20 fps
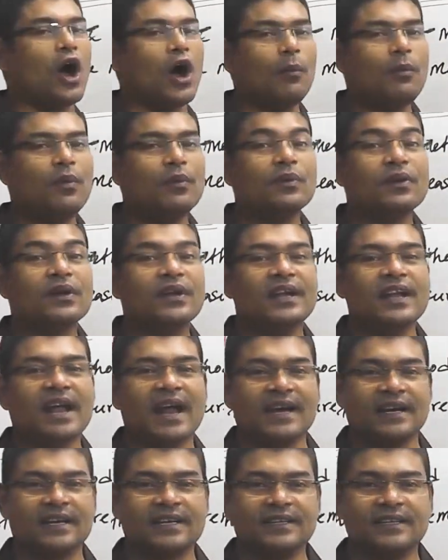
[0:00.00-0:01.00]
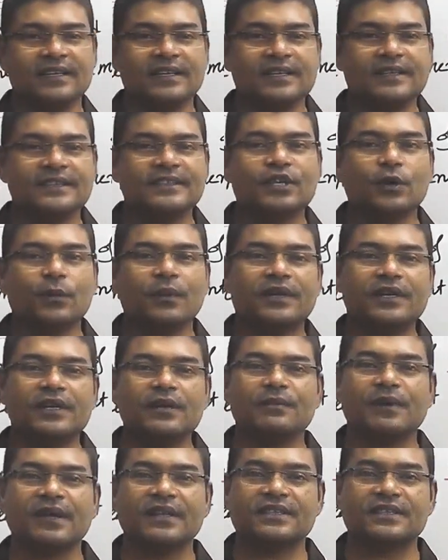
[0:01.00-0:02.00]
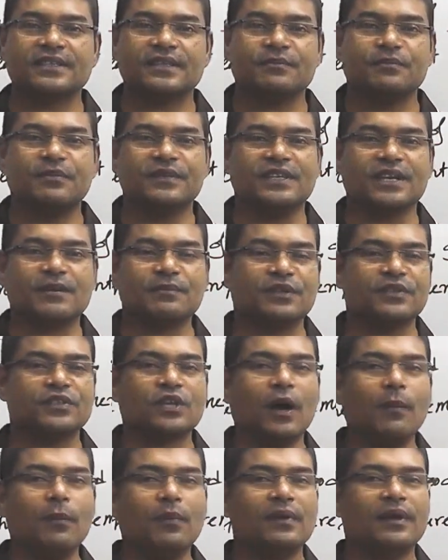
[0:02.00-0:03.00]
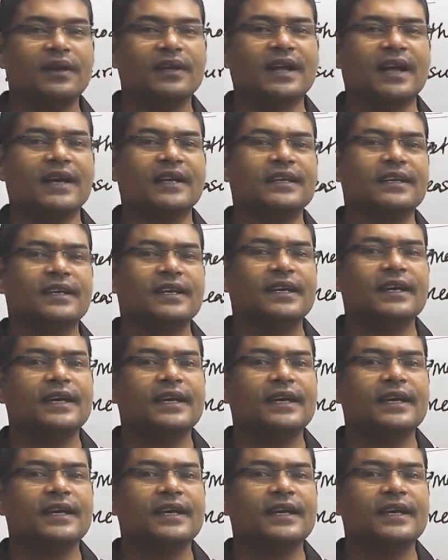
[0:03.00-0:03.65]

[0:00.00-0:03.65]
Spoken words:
of land. Geometry means measurement of land.